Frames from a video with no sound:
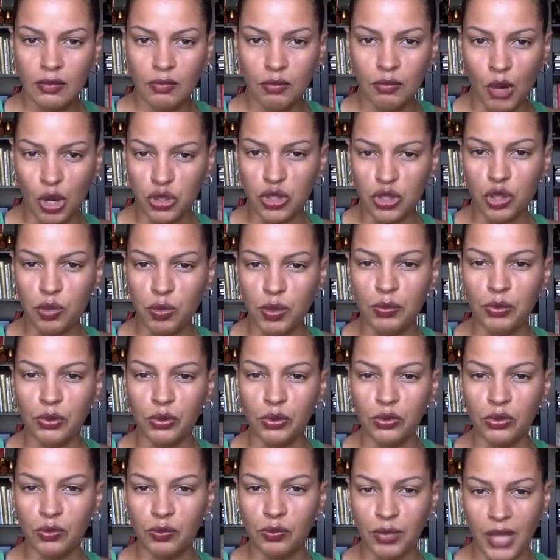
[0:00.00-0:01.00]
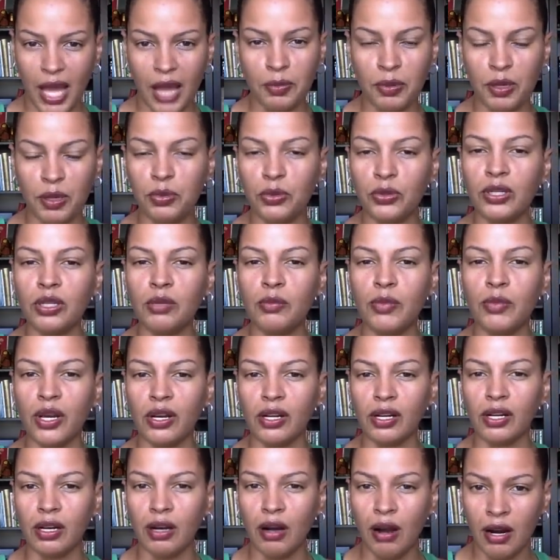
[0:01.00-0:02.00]
Most of the people, black people in
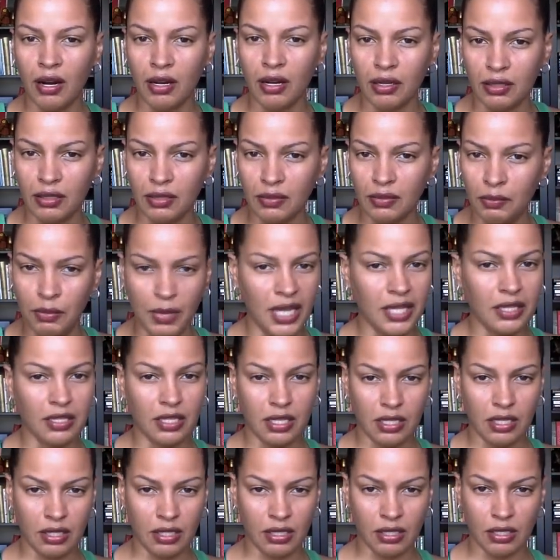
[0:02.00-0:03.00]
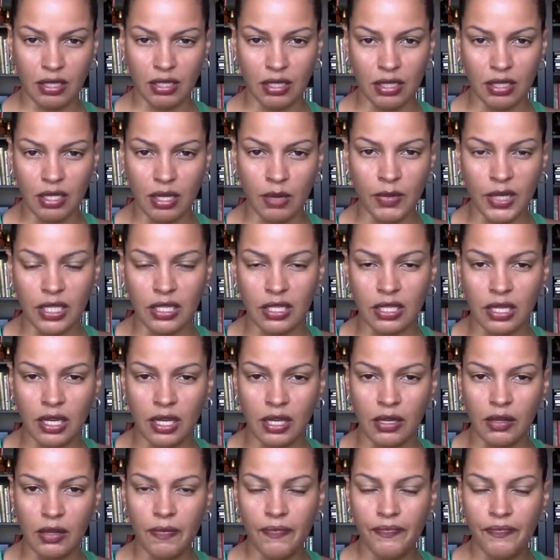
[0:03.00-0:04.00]
America, are mixed to some
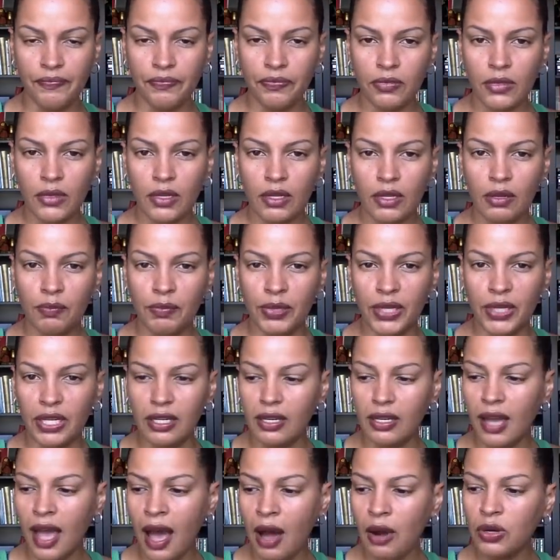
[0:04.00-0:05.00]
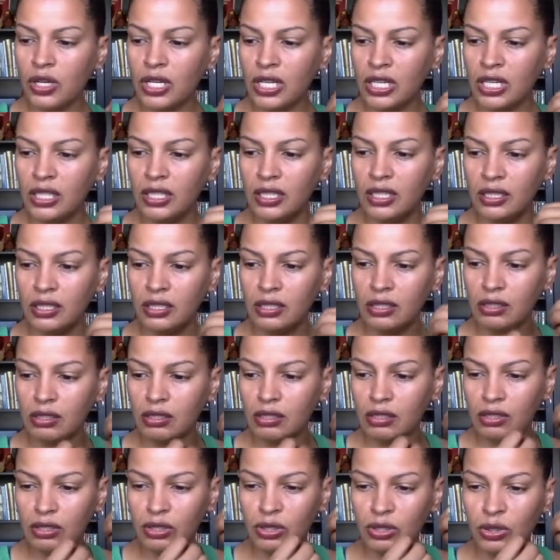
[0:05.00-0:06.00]
extent. But how could
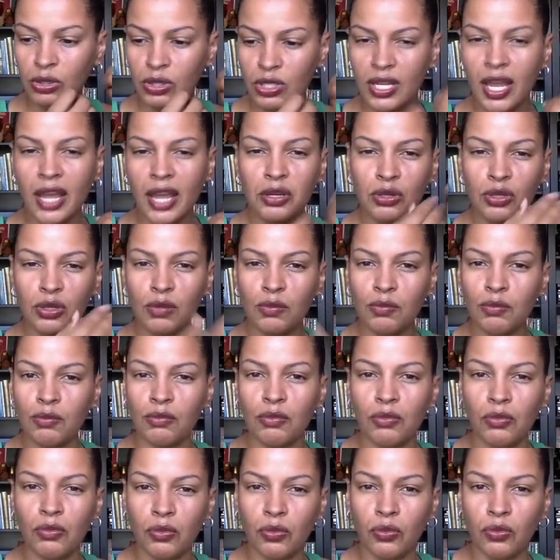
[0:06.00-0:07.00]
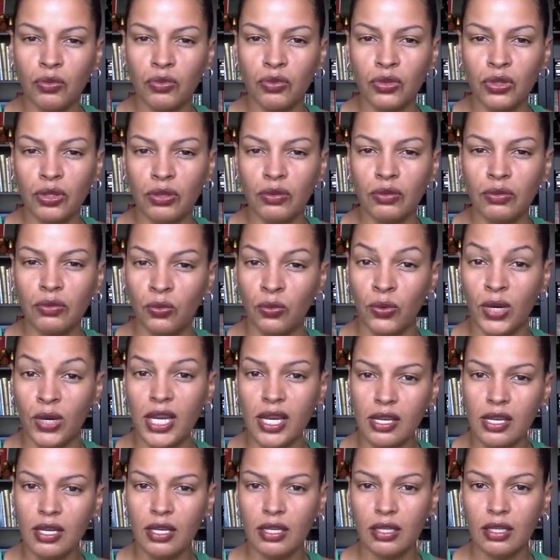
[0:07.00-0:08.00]
you say
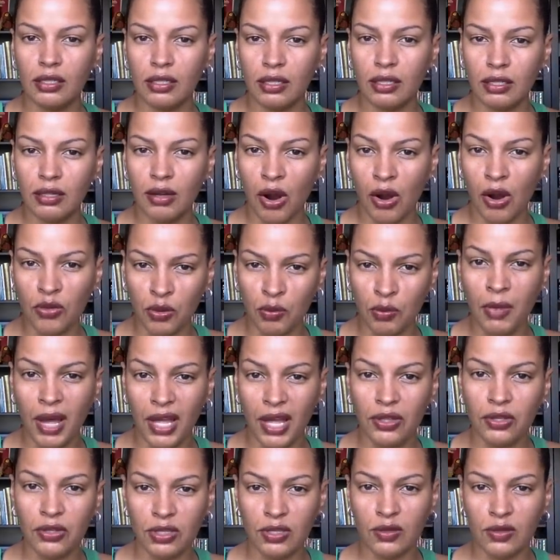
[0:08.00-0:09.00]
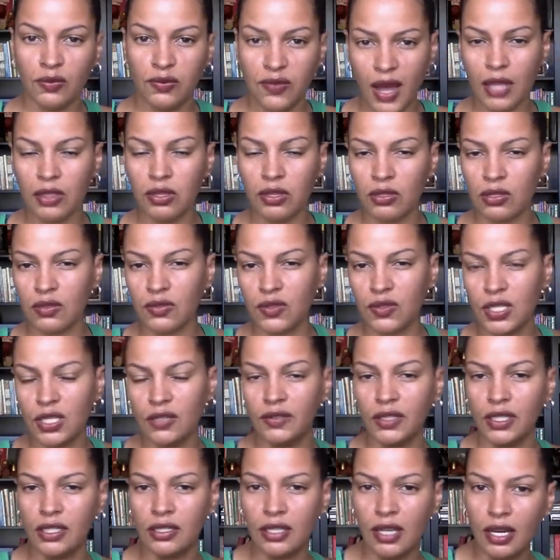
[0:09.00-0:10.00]
we are the mothers and fathers of
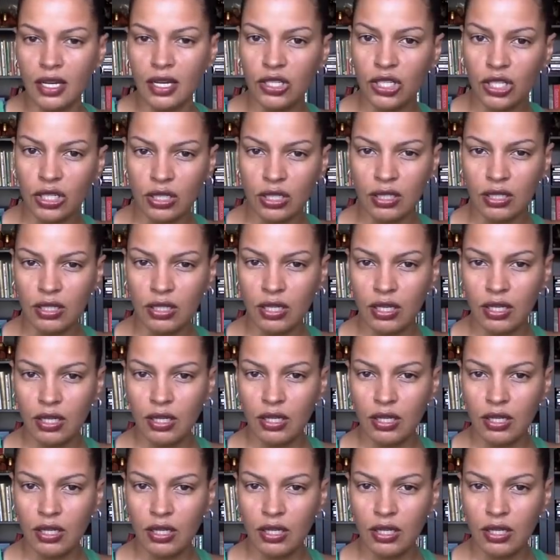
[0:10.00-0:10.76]
civilization,